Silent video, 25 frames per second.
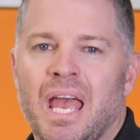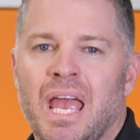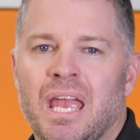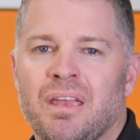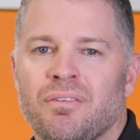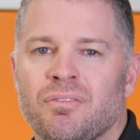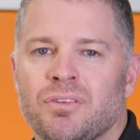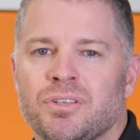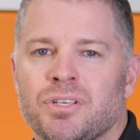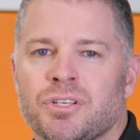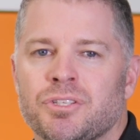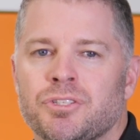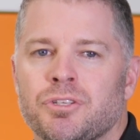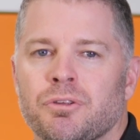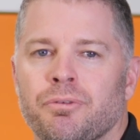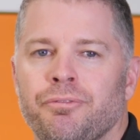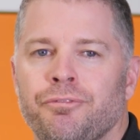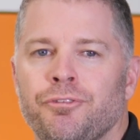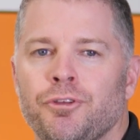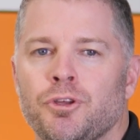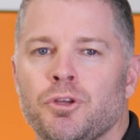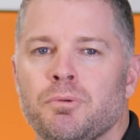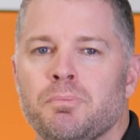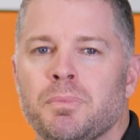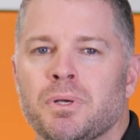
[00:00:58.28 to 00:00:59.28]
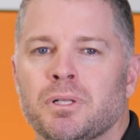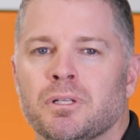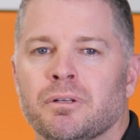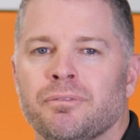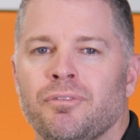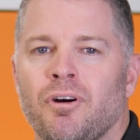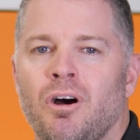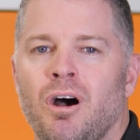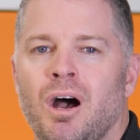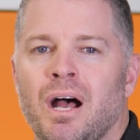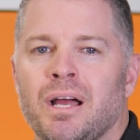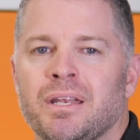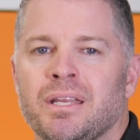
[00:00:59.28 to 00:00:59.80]
Even just a few mil of
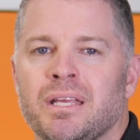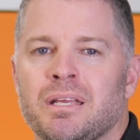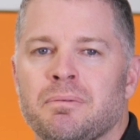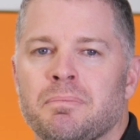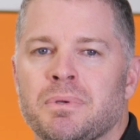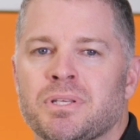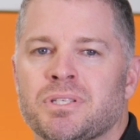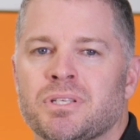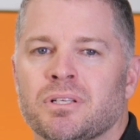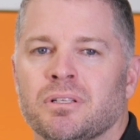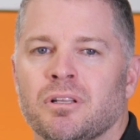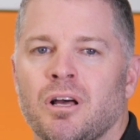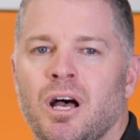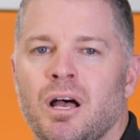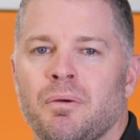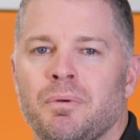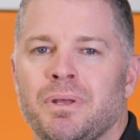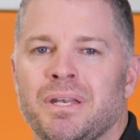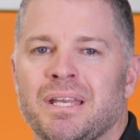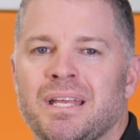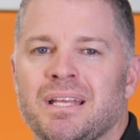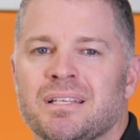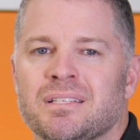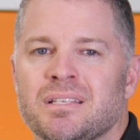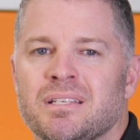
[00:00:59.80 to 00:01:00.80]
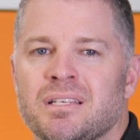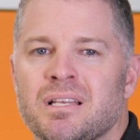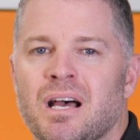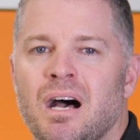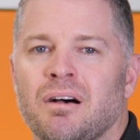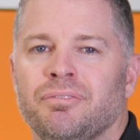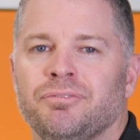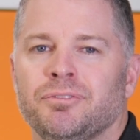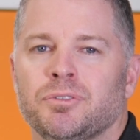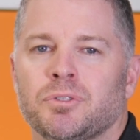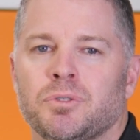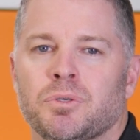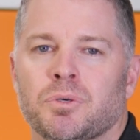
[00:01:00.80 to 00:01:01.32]
ID misalignment is
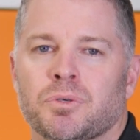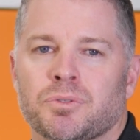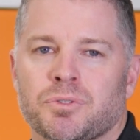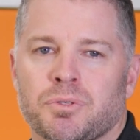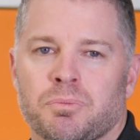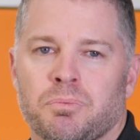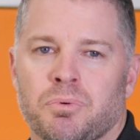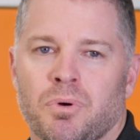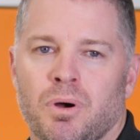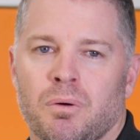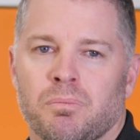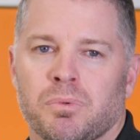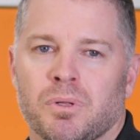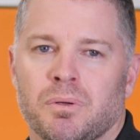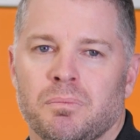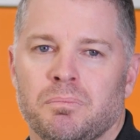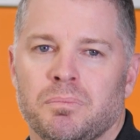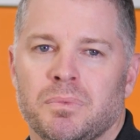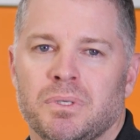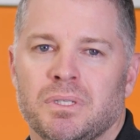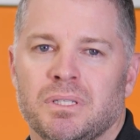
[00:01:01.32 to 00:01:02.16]
enough to cause a problem.